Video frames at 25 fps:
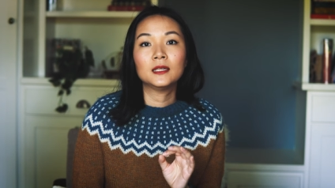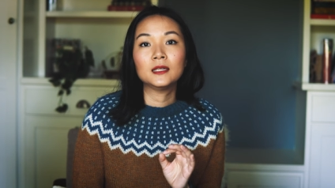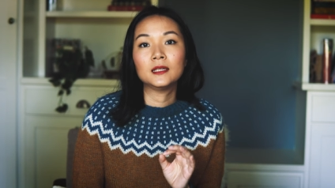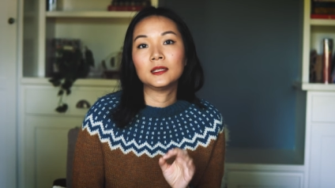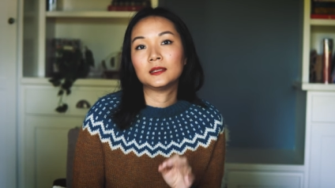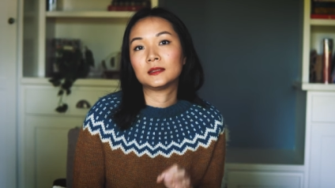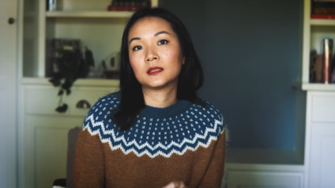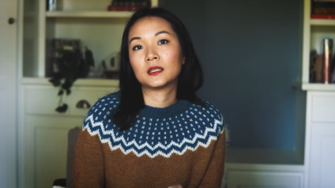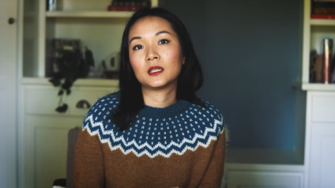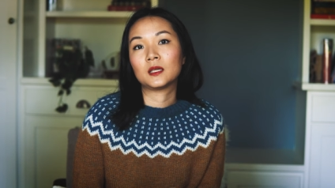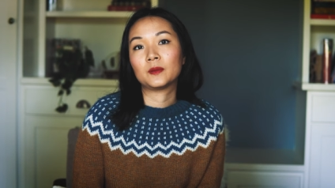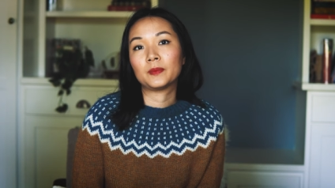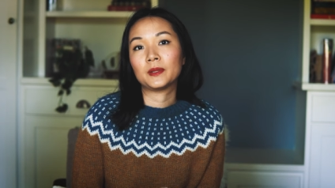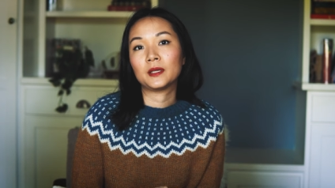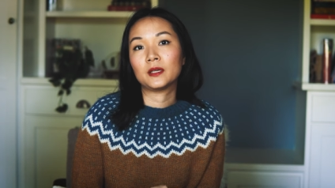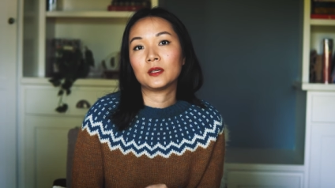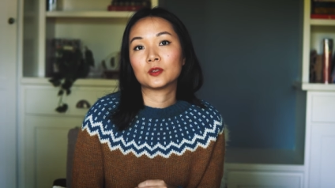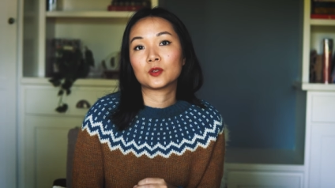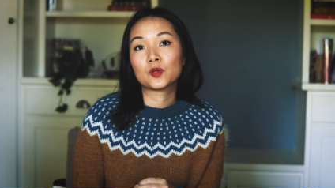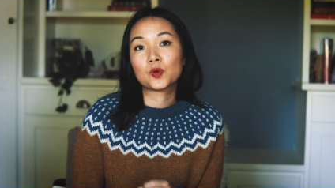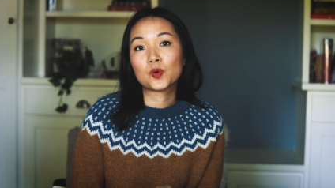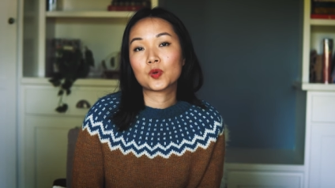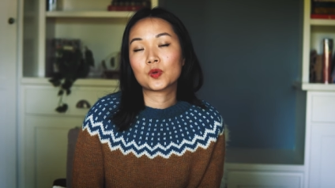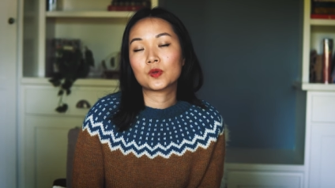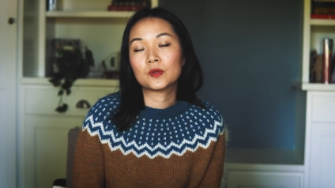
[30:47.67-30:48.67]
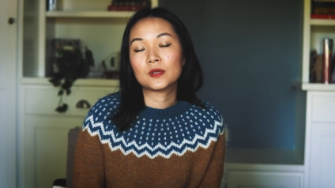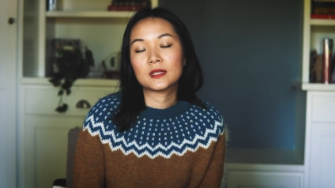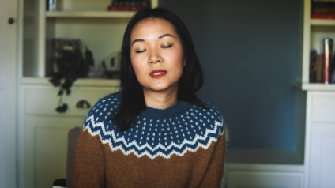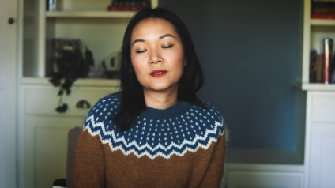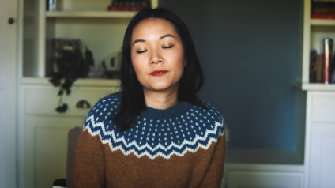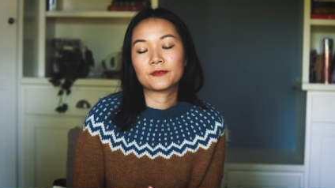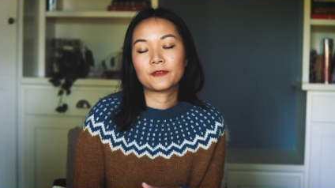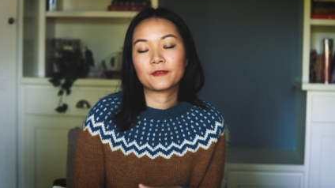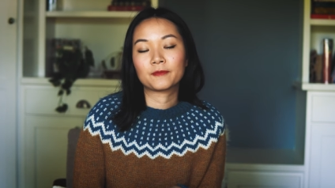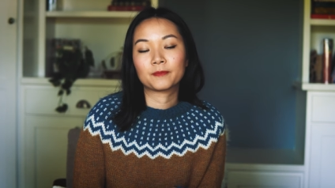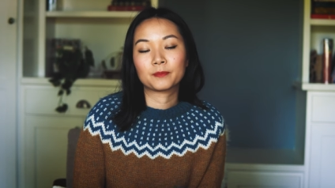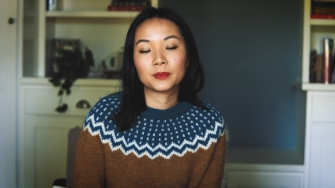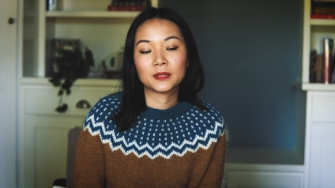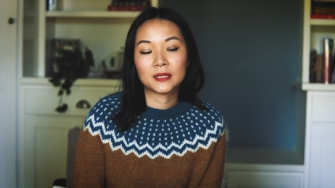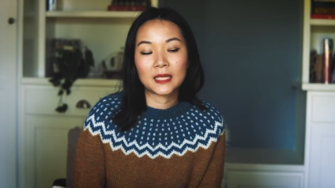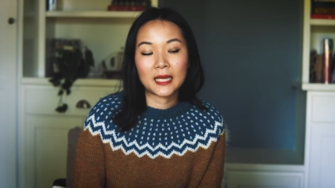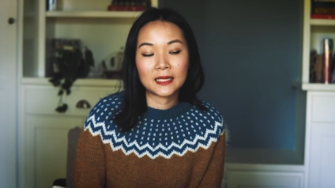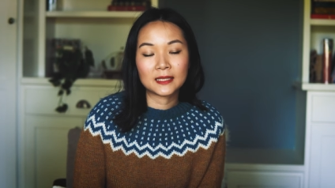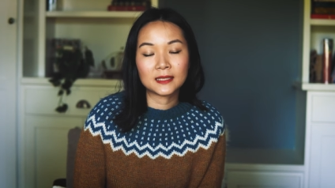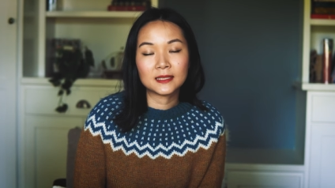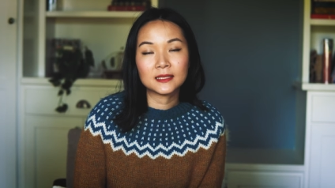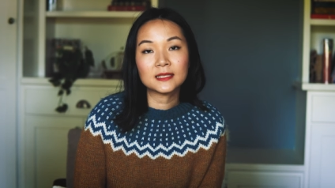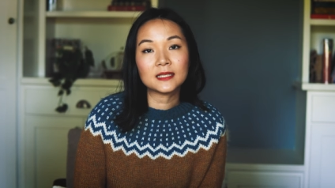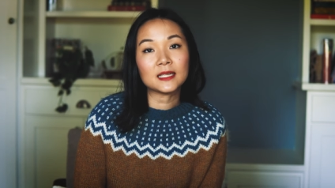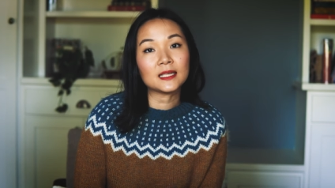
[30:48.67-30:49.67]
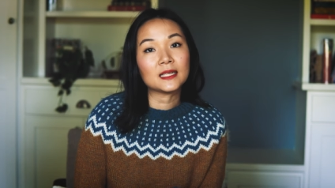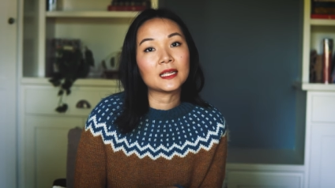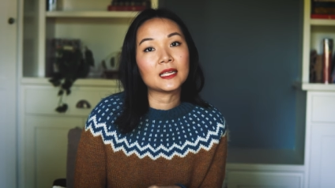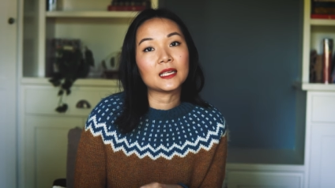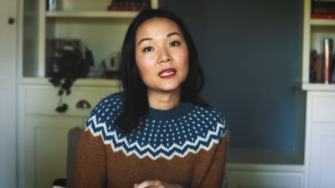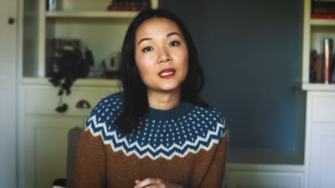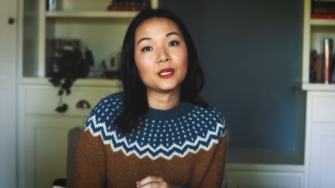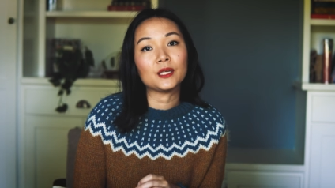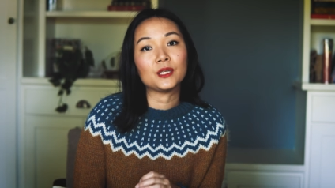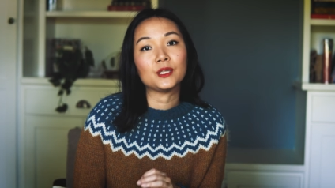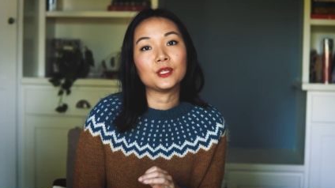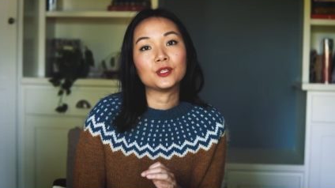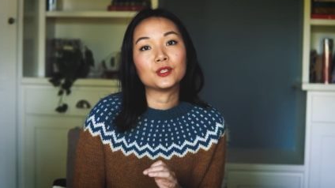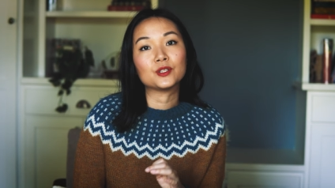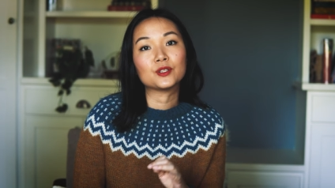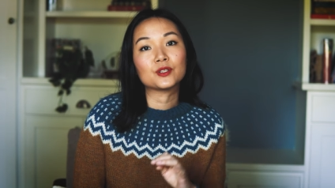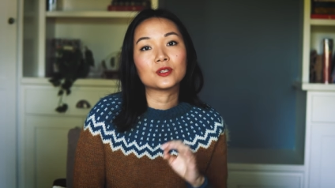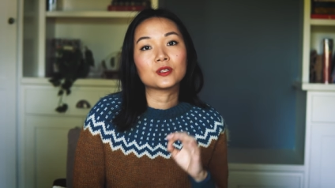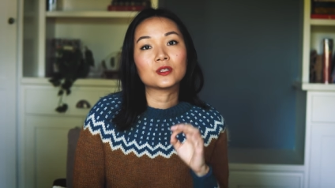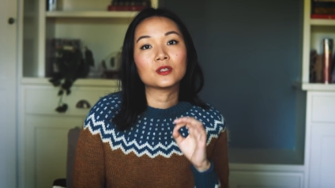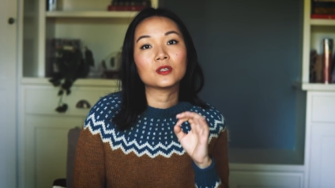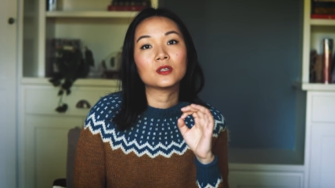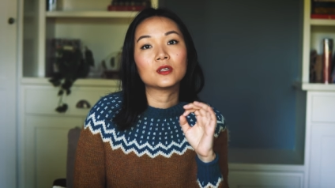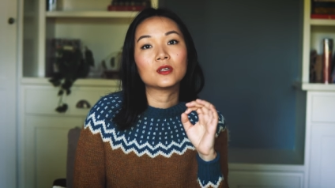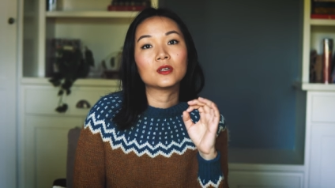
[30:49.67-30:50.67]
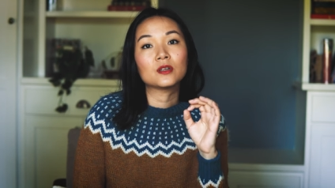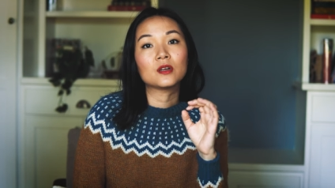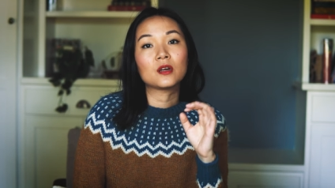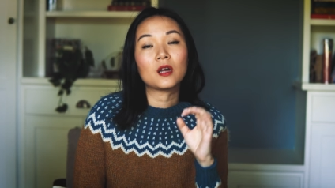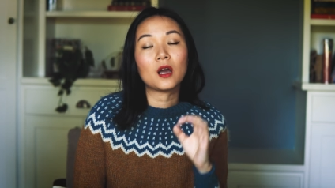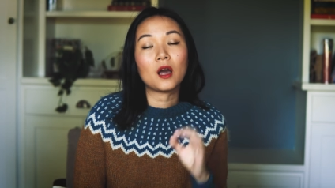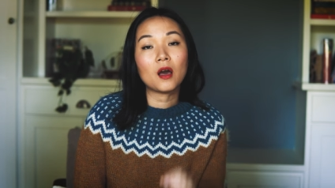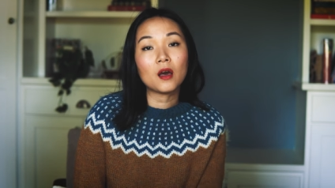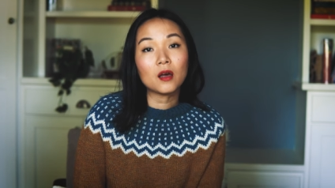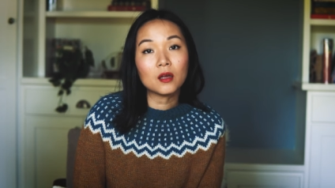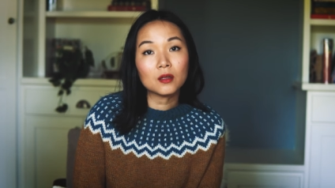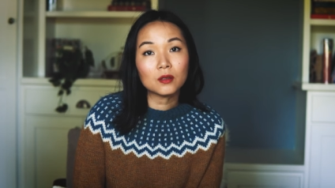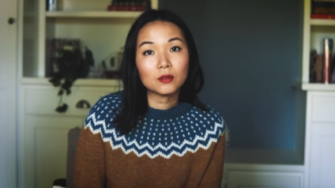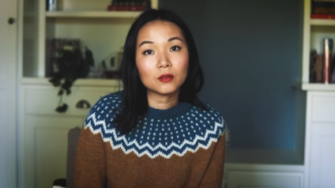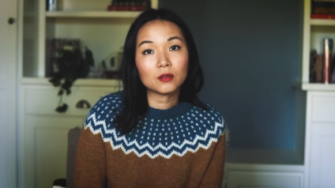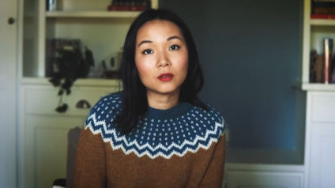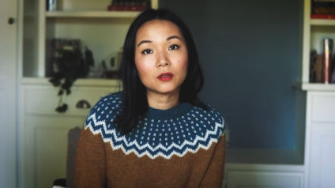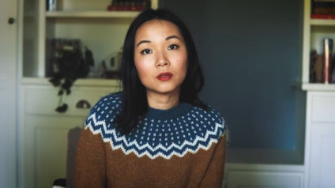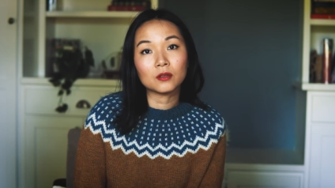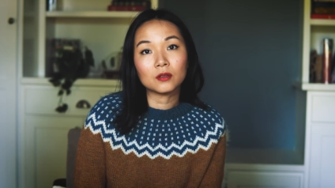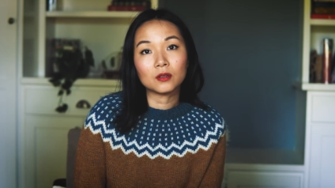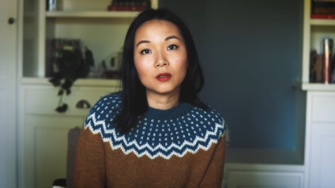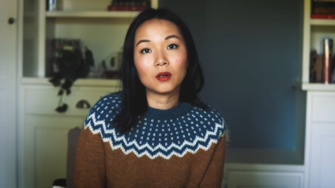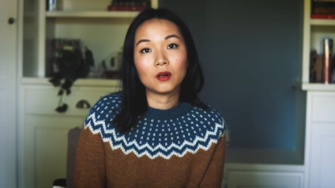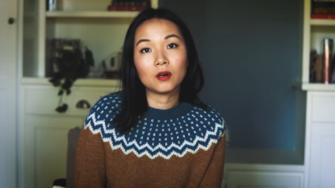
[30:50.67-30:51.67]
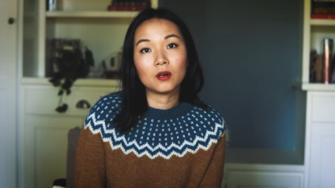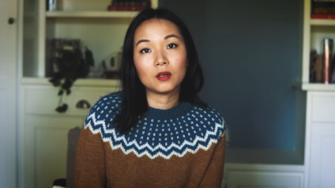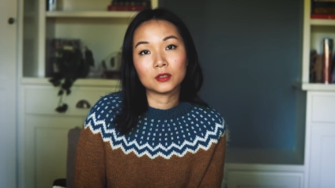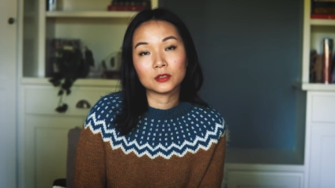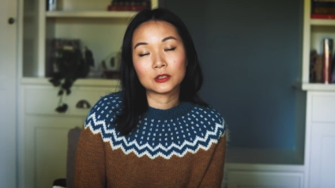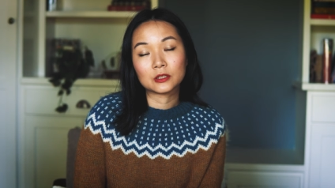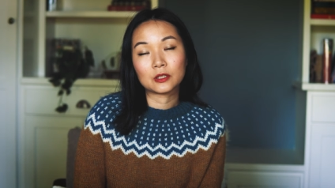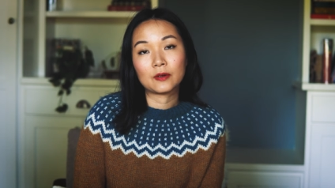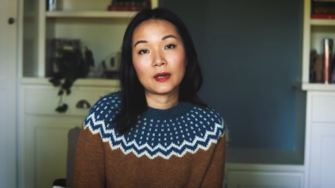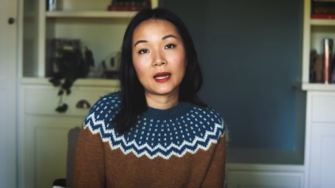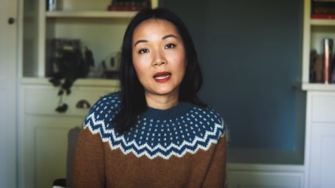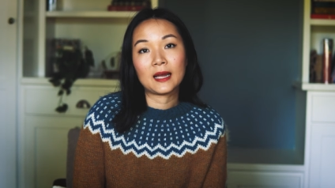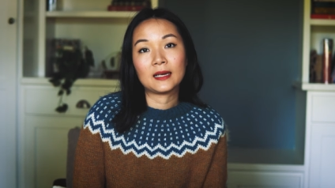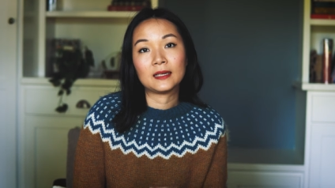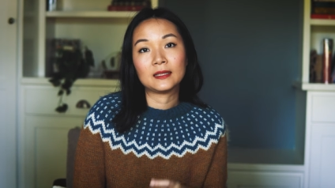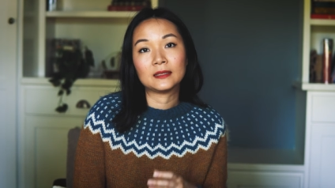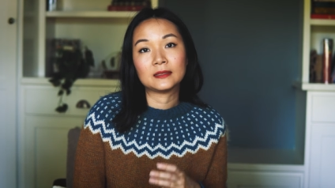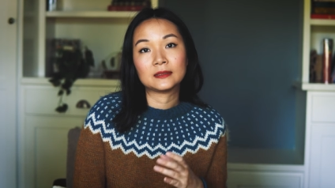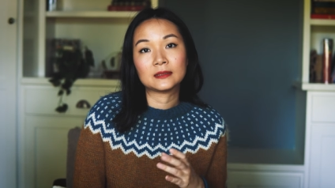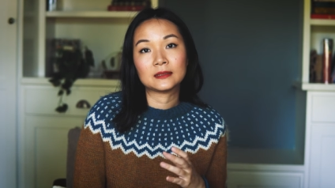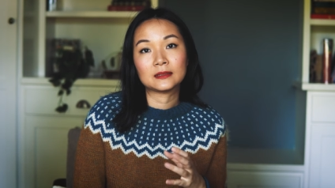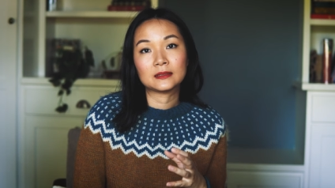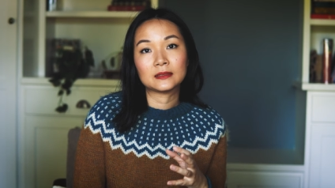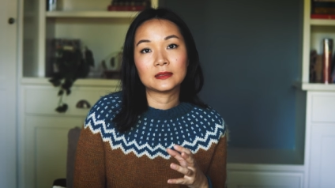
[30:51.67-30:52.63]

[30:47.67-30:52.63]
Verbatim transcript: is going to be a totally different blend and each color also has